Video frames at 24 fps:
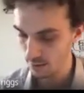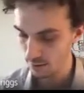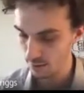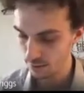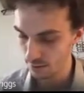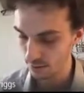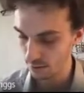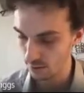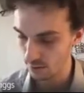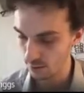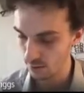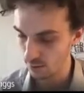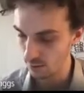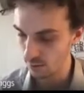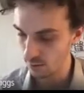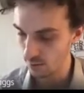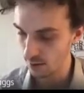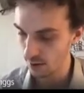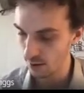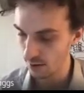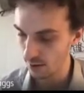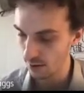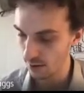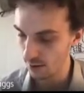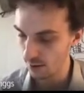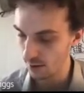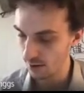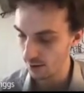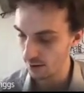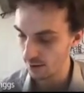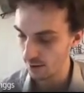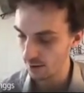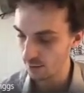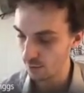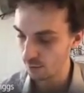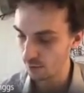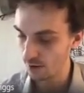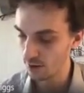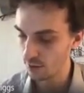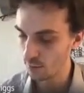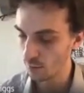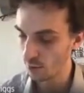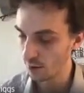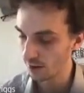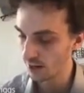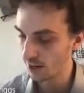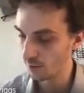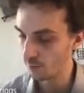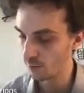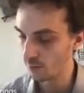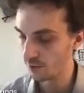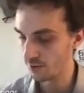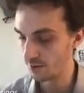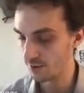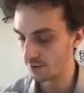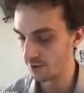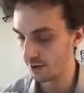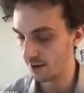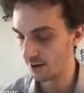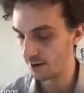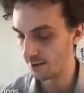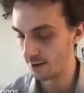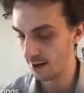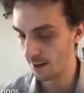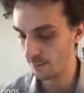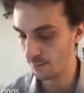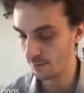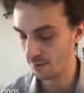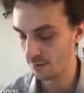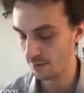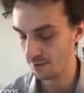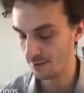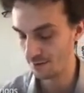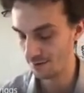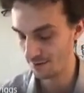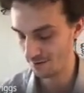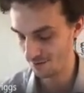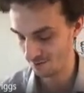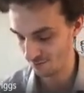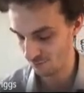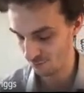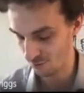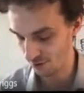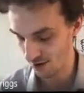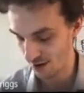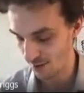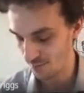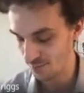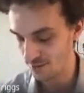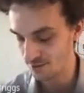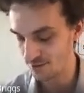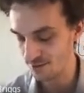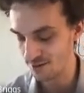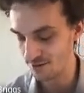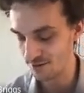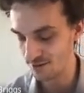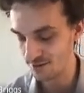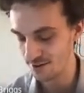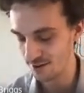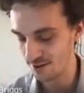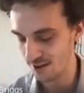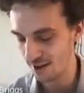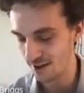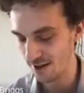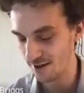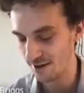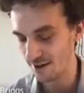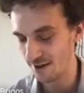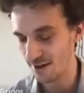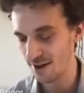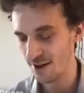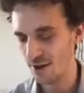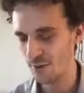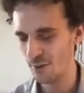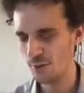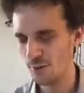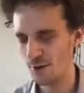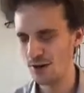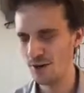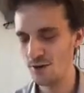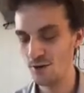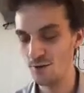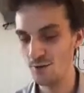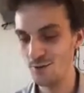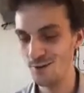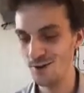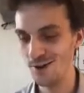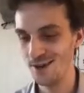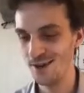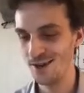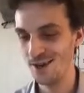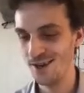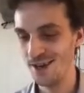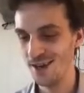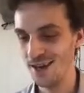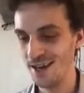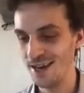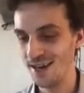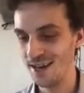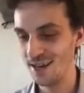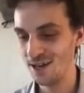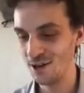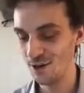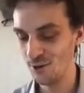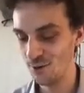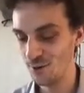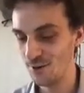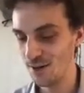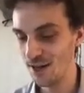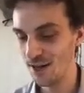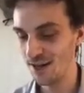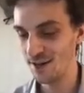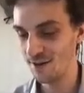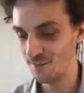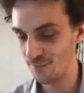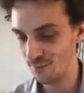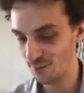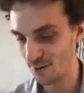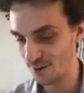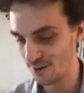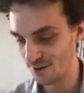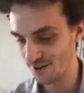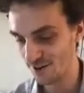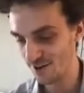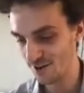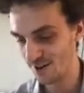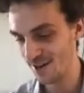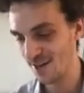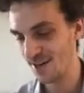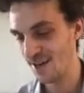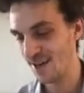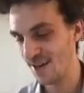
So uh, when you work out what the signs happen, what happens to the sign when you include that difference,